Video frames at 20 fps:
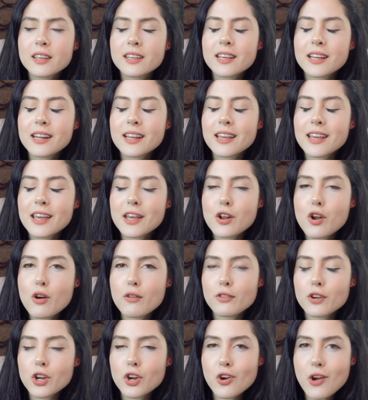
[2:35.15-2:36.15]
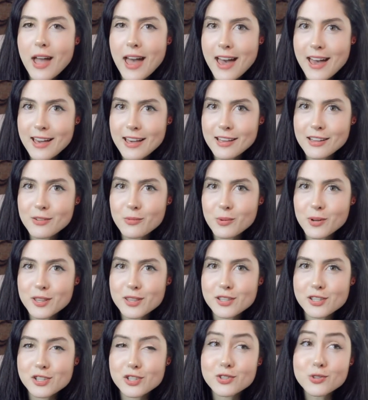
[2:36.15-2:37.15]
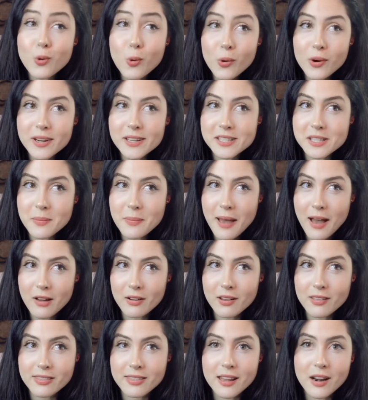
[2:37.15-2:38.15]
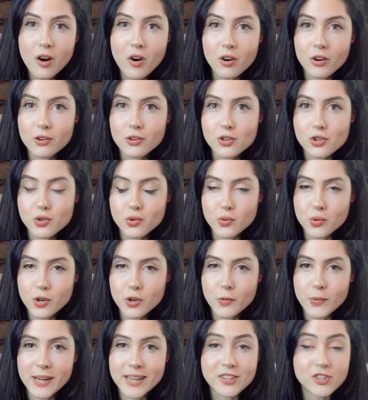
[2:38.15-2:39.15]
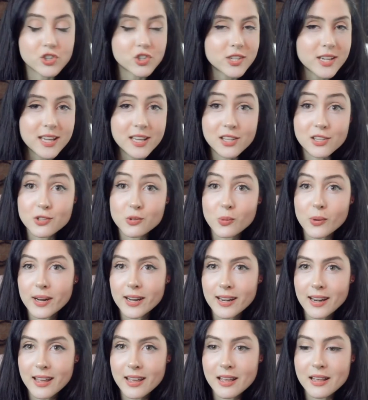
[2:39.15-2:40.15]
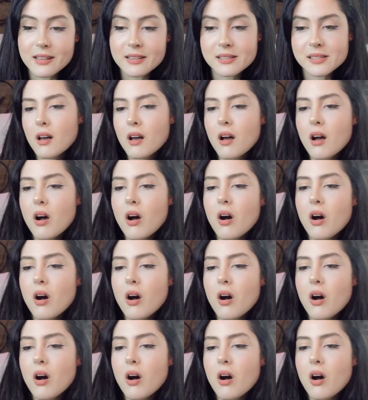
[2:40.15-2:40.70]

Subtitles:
getting in over your head with stories about it that aren't true. It just is what it is.